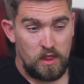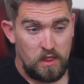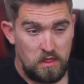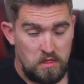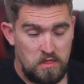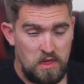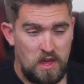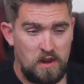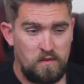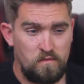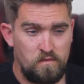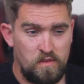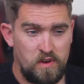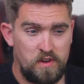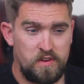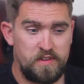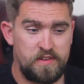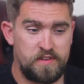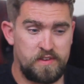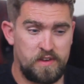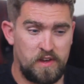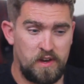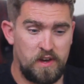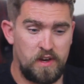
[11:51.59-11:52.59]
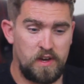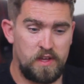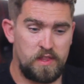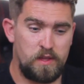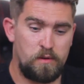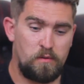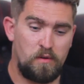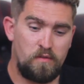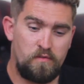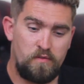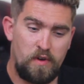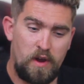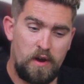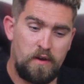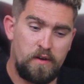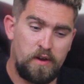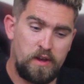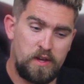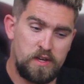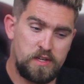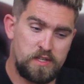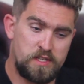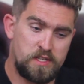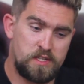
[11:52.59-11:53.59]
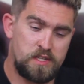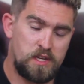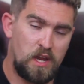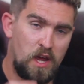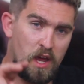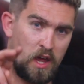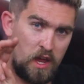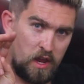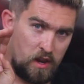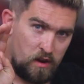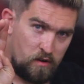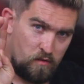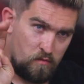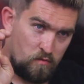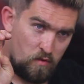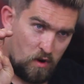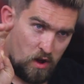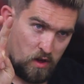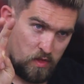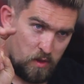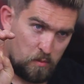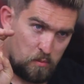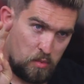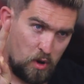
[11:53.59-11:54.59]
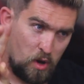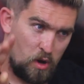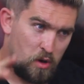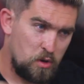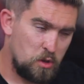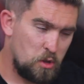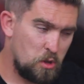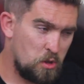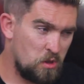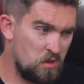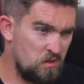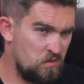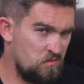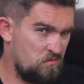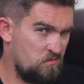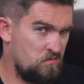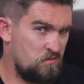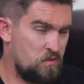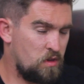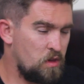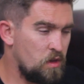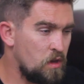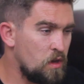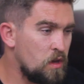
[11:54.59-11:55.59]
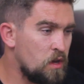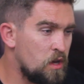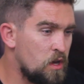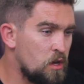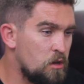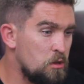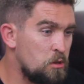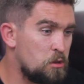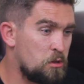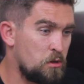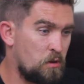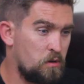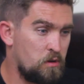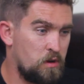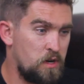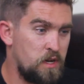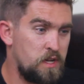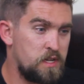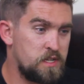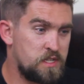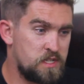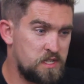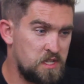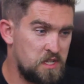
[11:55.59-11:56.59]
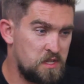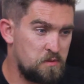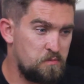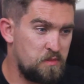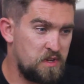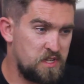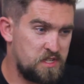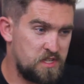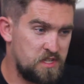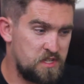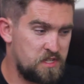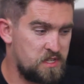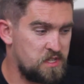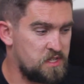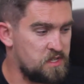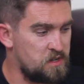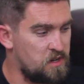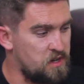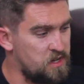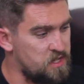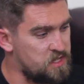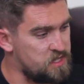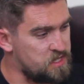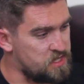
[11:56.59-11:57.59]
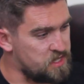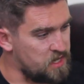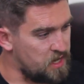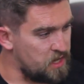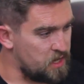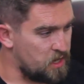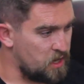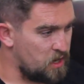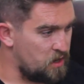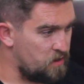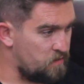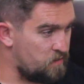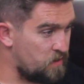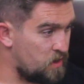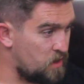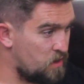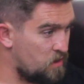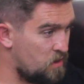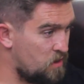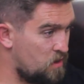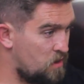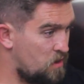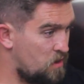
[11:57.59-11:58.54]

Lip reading: Then for dessert, there were various rather posh chocolates that the missus decided to take over.